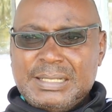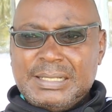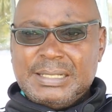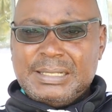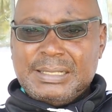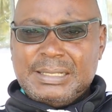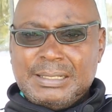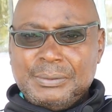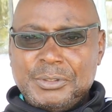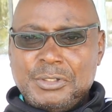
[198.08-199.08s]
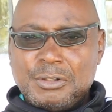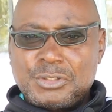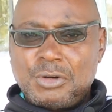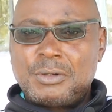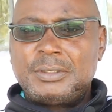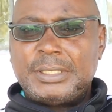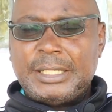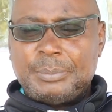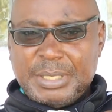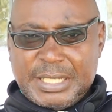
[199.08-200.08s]
We don't talk
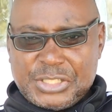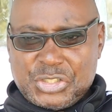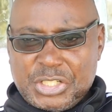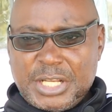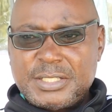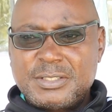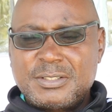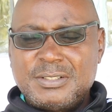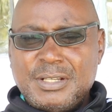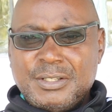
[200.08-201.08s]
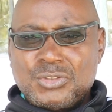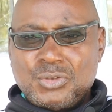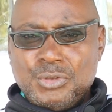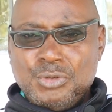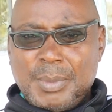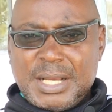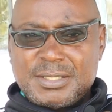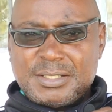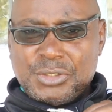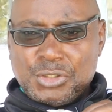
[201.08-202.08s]
like pedestrians, so you
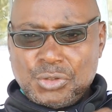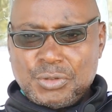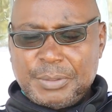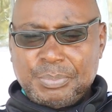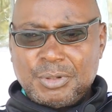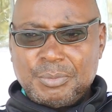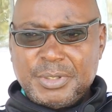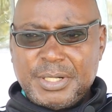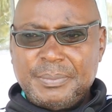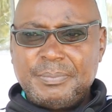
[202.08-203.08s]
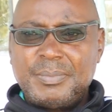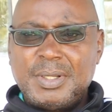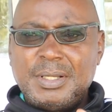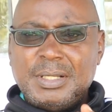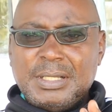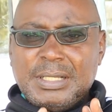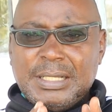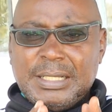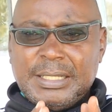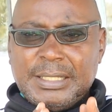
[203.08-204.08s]
must show the problem
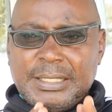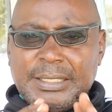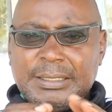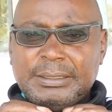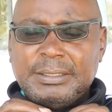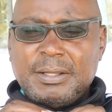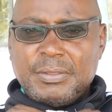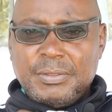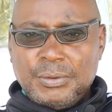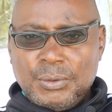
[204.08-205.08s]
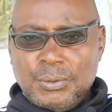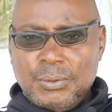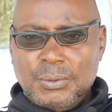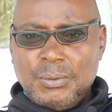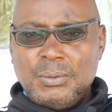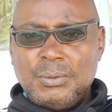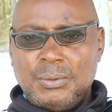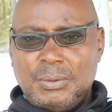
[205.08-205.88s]
through